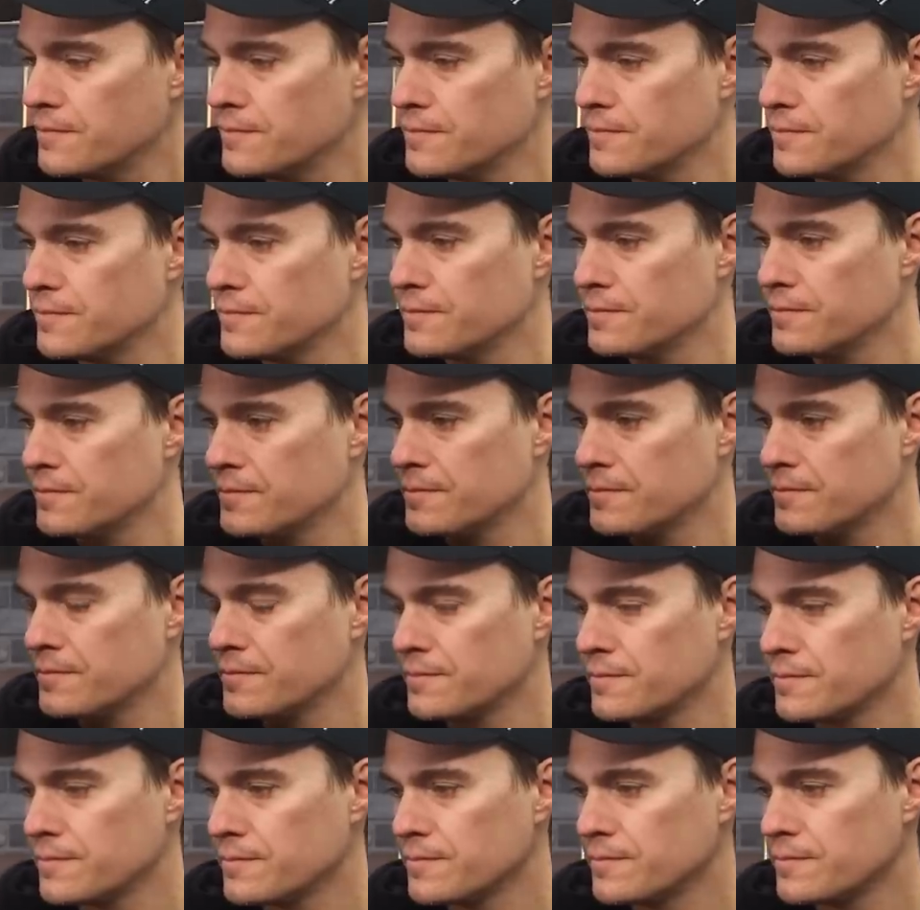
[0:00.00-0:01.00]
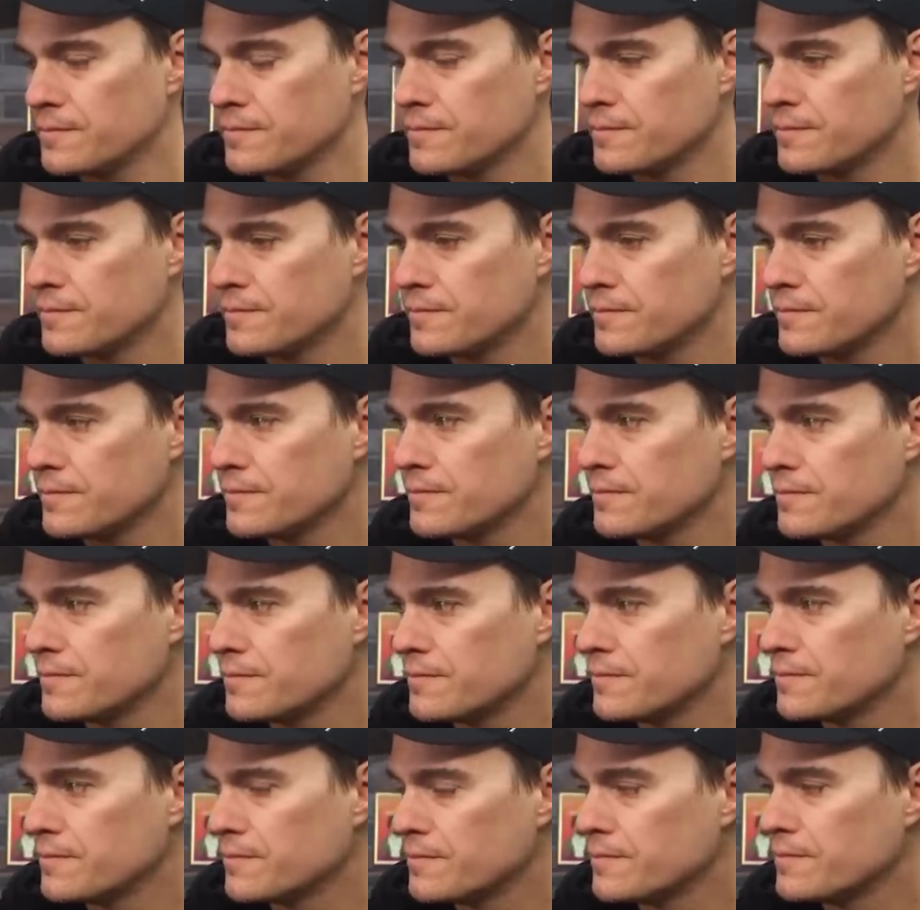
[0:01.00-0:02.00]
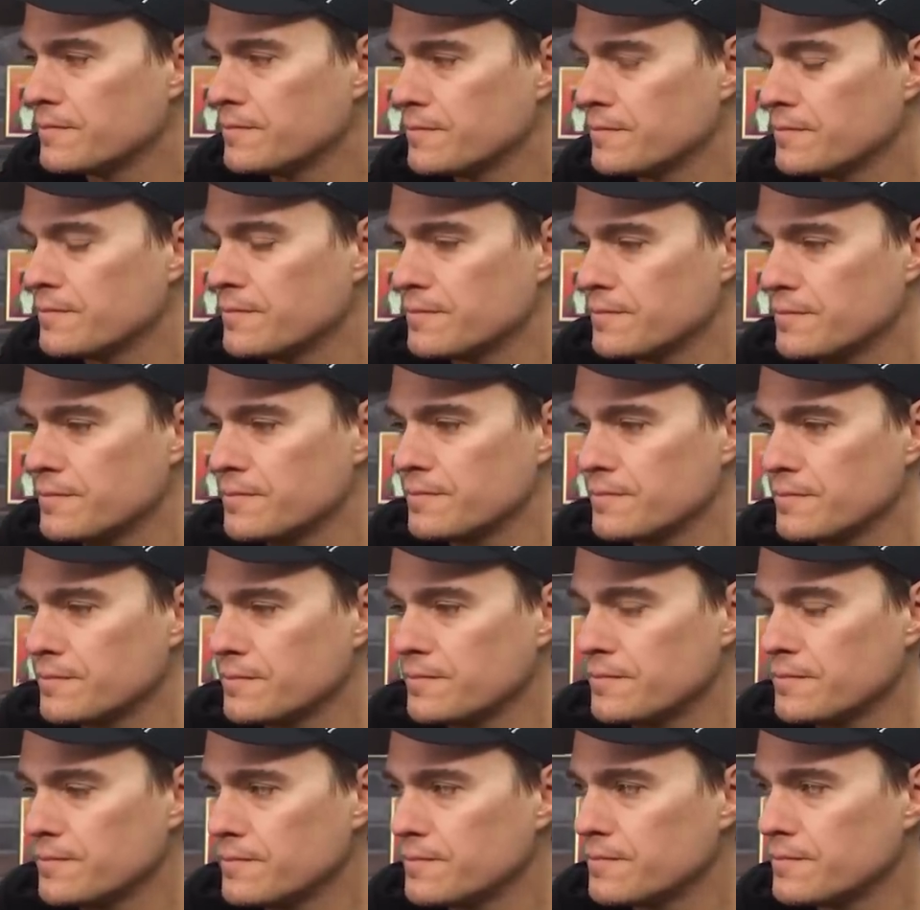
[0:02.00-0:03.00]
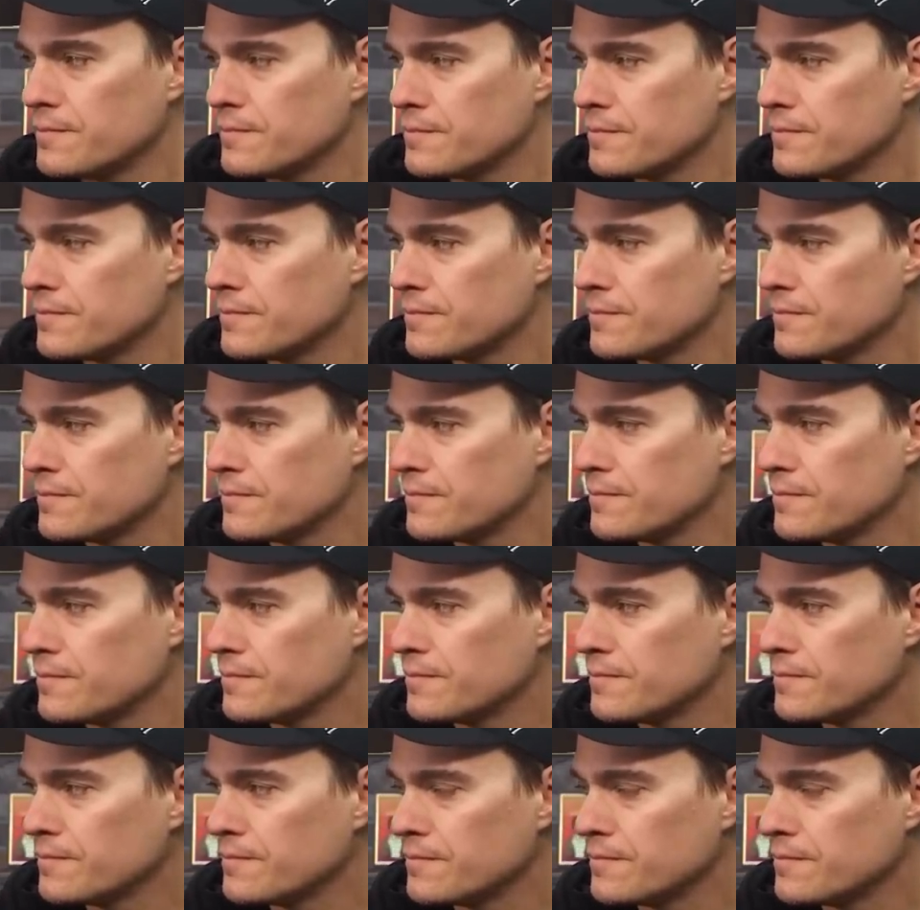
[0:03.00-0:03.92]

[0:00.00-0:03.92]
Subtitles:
[no speech]